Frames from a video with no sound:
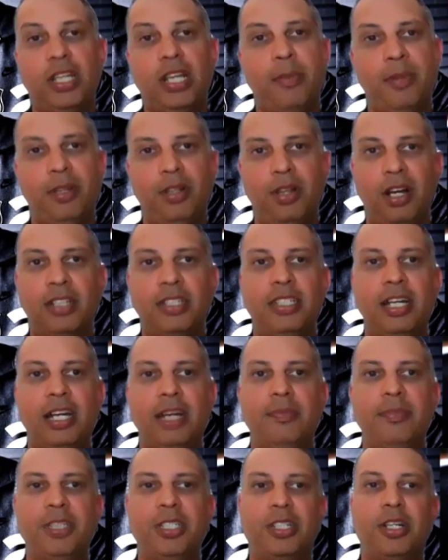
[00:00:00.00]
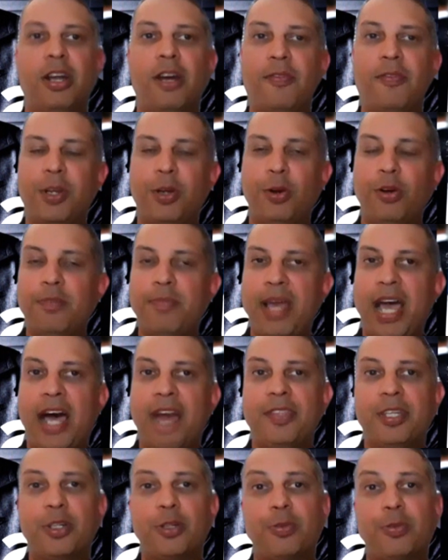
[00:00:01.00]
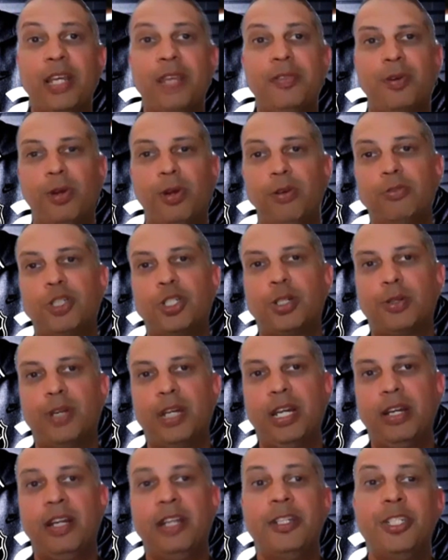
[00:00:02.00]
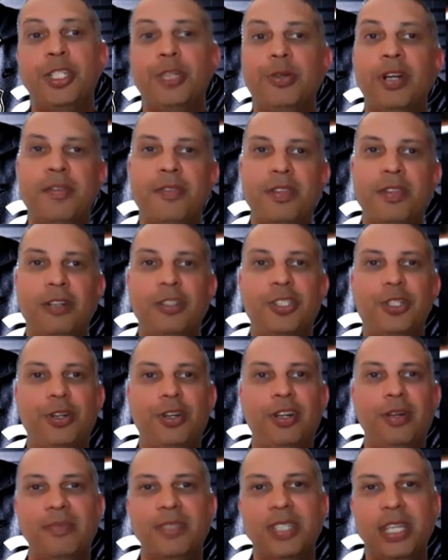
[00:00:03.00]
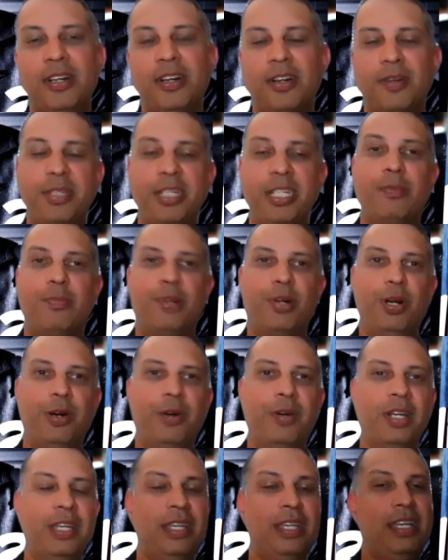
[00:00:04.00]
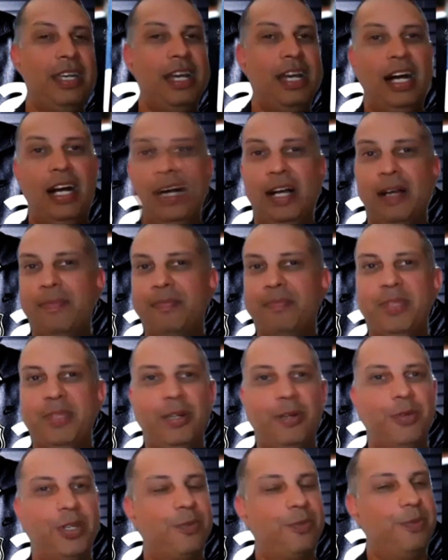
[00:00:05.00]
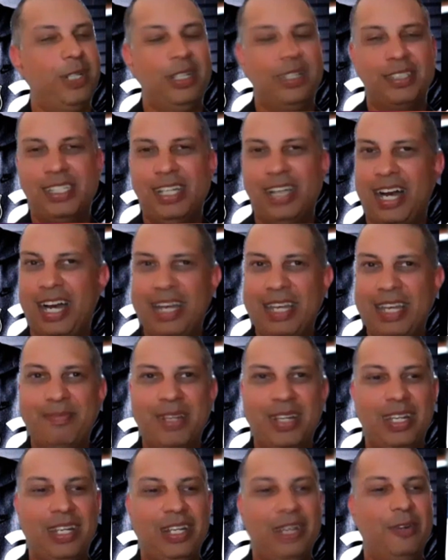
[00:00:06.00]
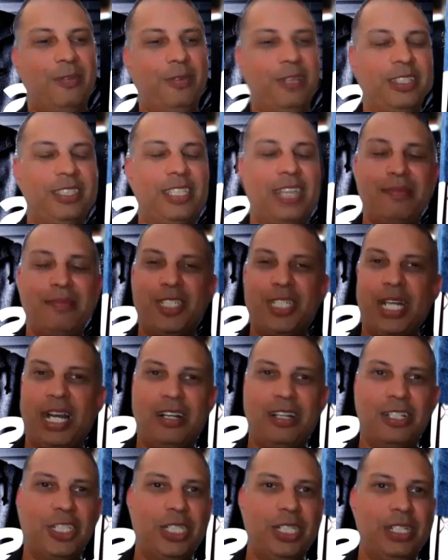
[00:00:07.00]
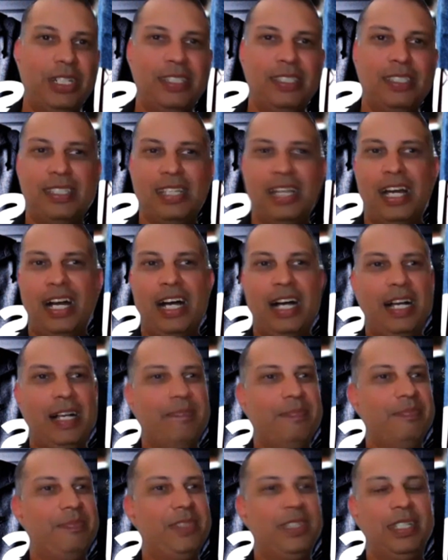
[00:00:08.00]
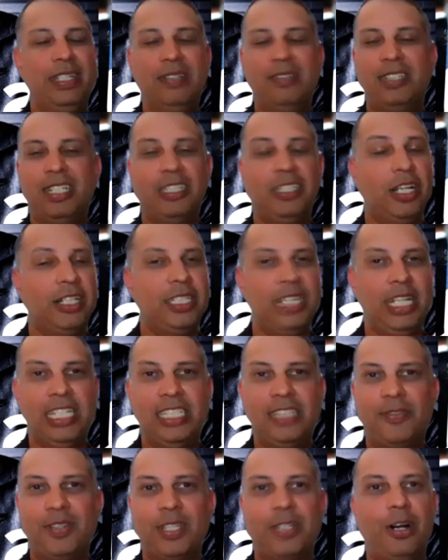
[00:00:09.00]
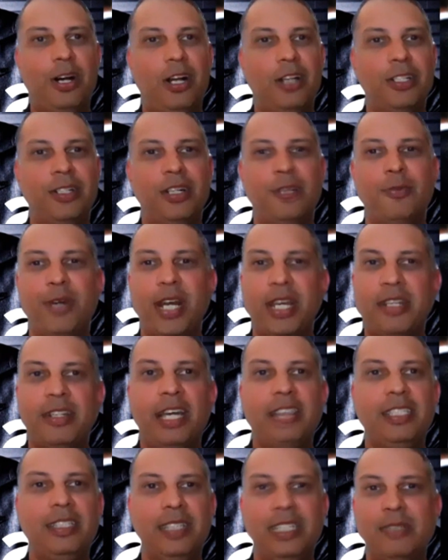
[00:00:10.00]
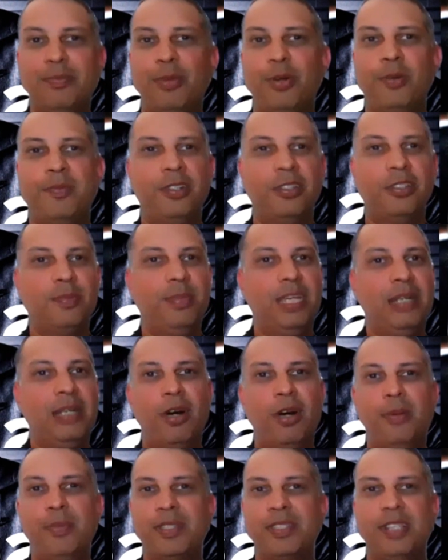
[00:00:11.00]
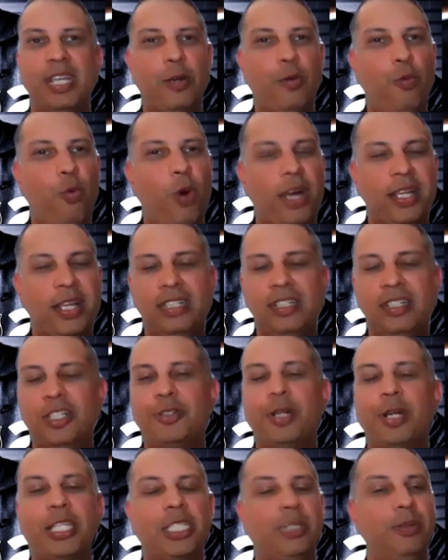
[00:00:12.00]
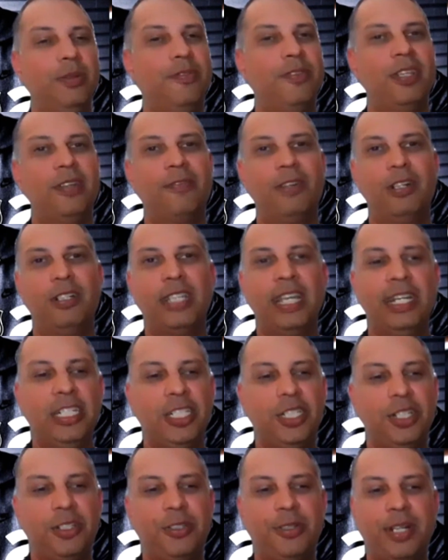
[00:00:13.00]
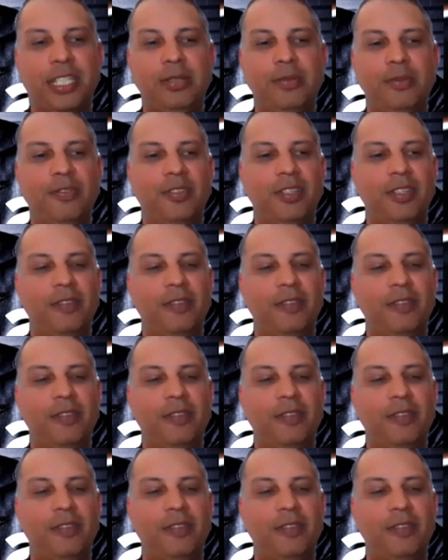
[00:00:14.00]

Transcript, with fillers: time in a long time to carve their own path and create their own career and do it on their terms in our Be a Pro. You know, with real-time challenges to you know, chase for the Calder and recognizing these both those big moments, like walking the dressing room for the first, NHL dressing room for the